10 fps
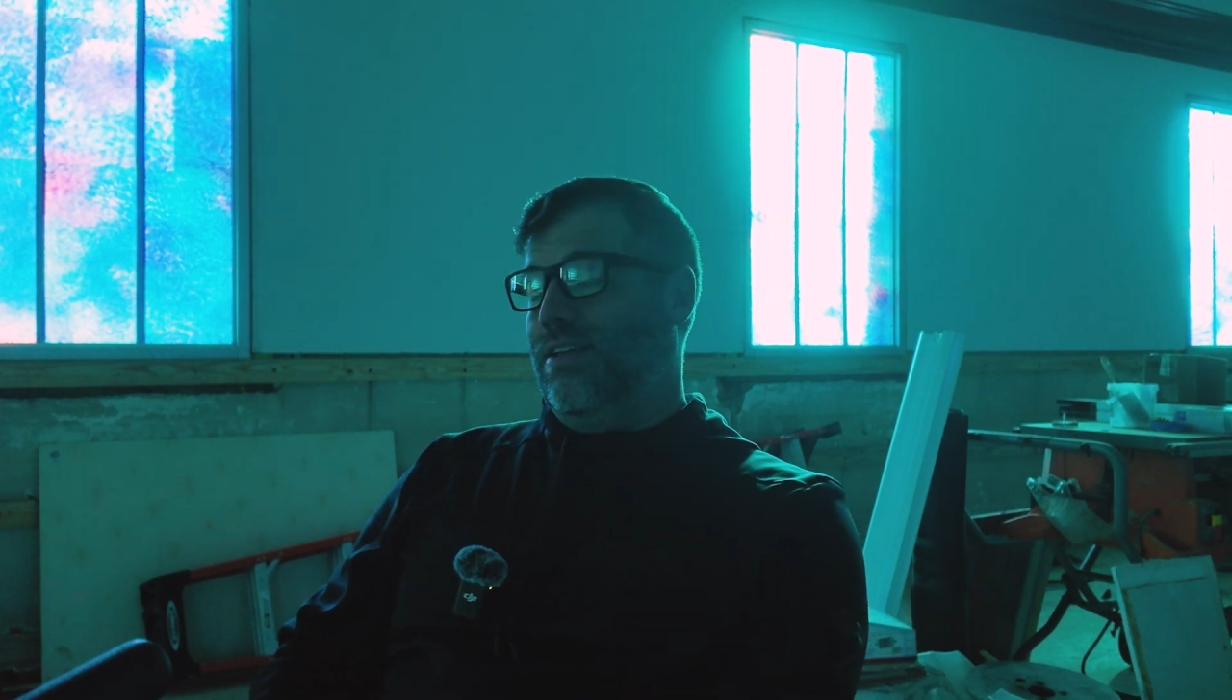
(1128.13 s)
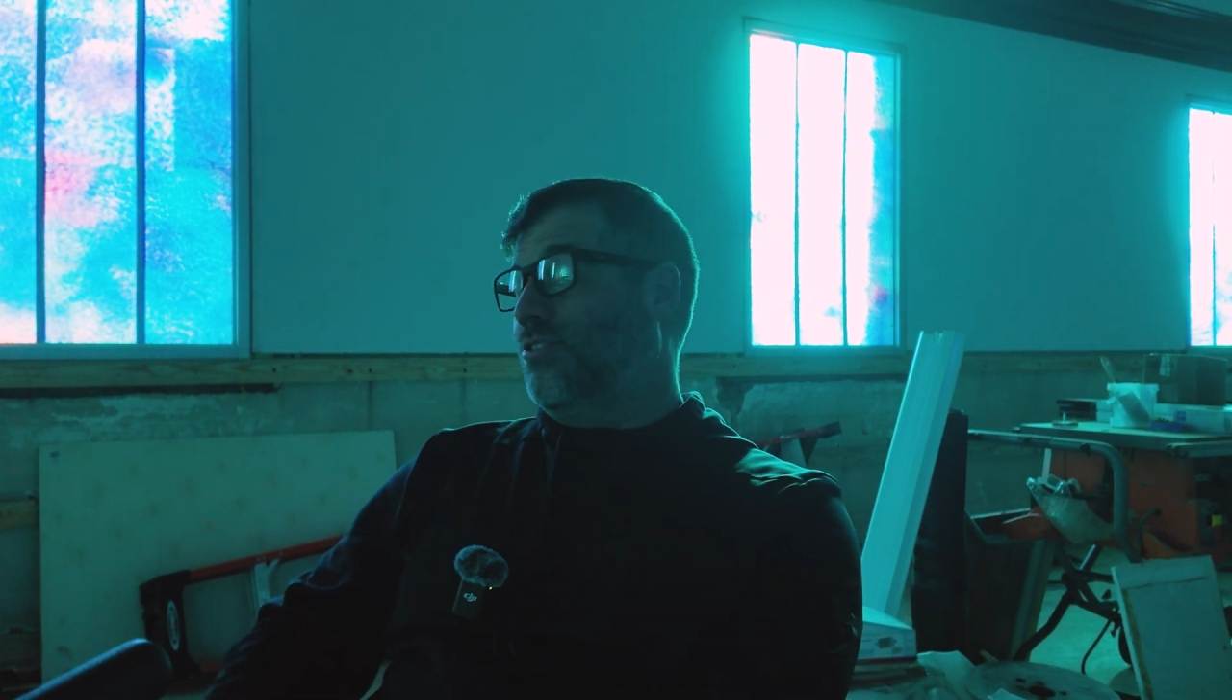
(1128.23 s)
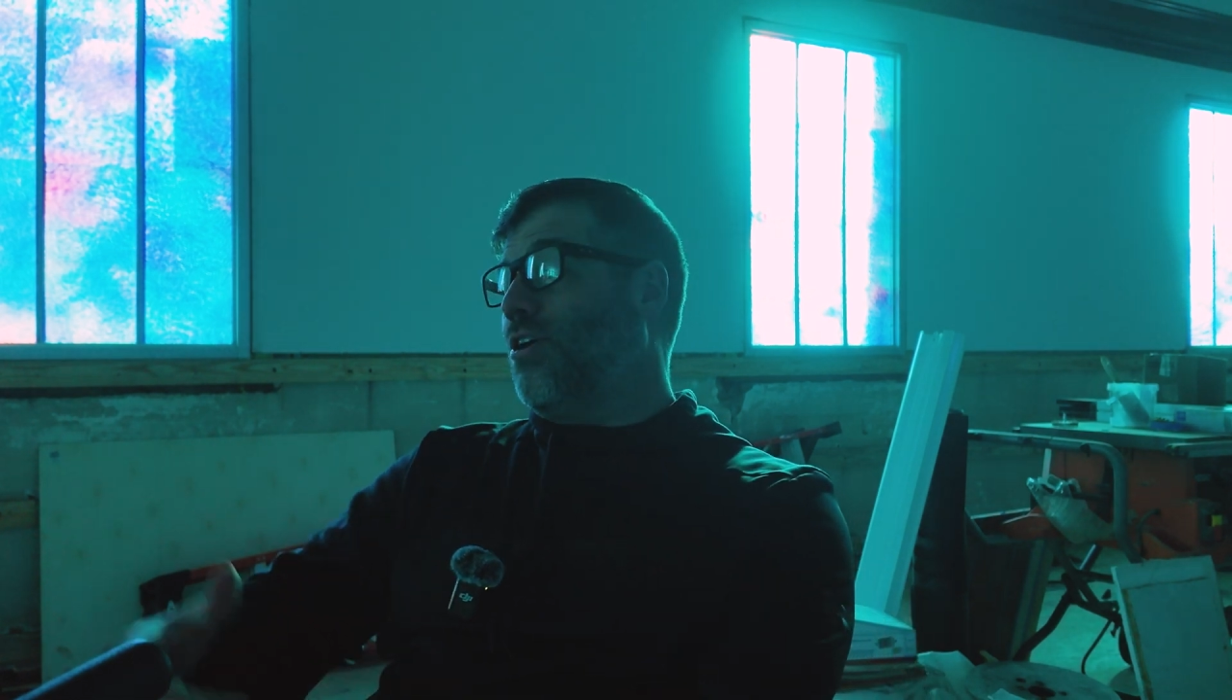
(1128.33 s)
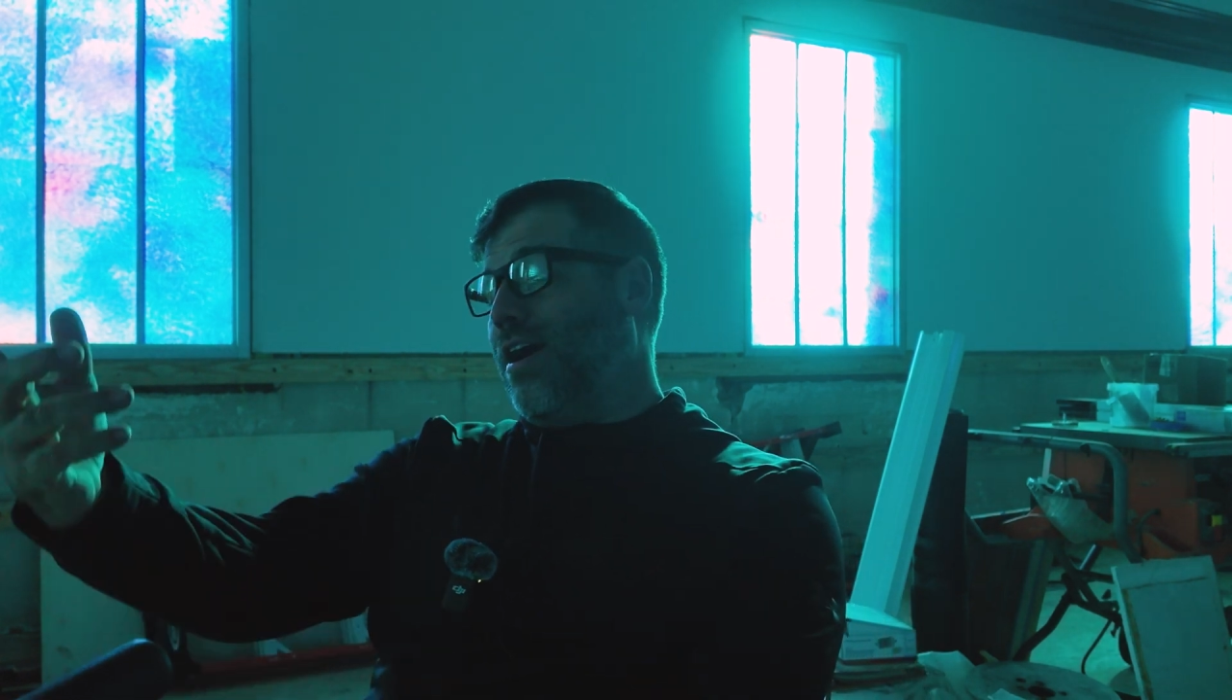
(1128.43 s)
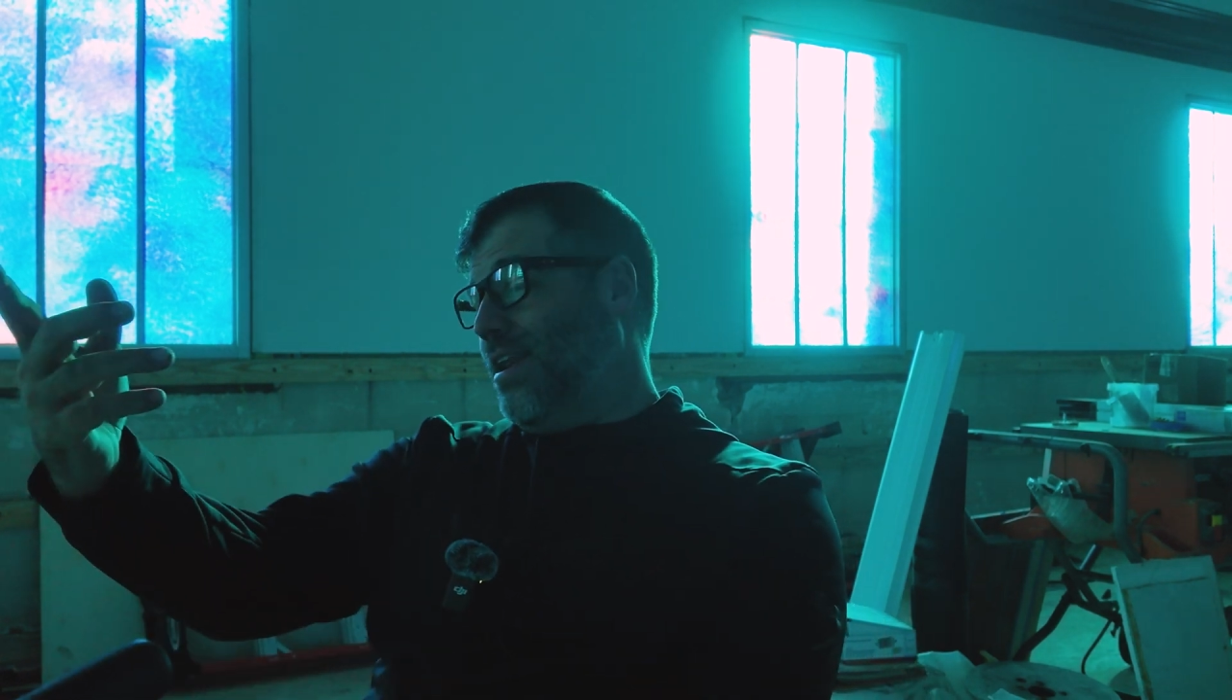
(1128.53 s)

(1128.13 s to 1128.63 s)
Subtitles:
sorry,